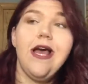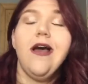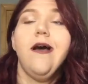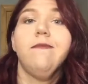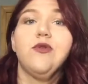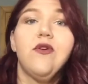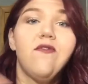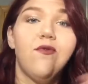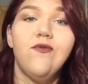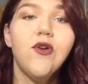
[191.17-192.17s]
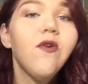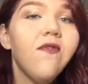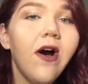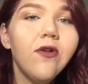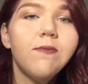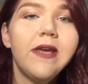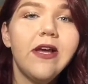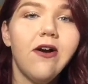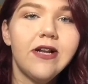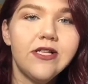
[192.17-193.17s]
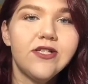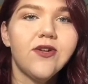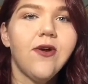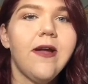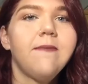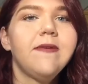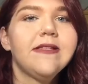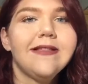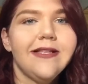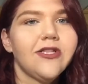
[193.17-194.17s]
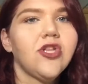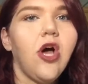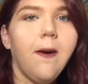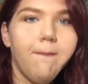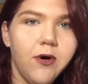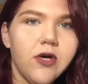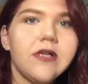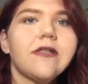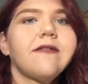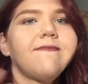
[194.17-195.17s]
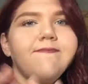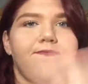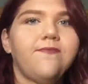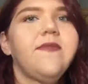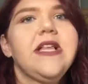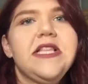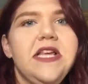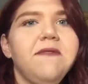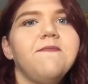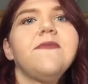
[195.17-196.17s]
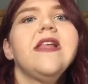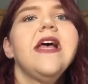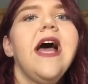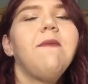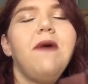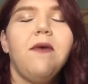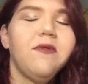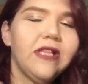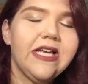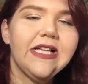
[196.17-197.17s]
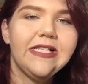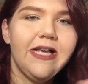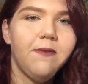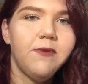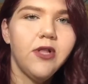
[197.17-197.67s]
Um, so if you don't follow me on Instagram, it's Let's Talk Books. That's it. But I will link it down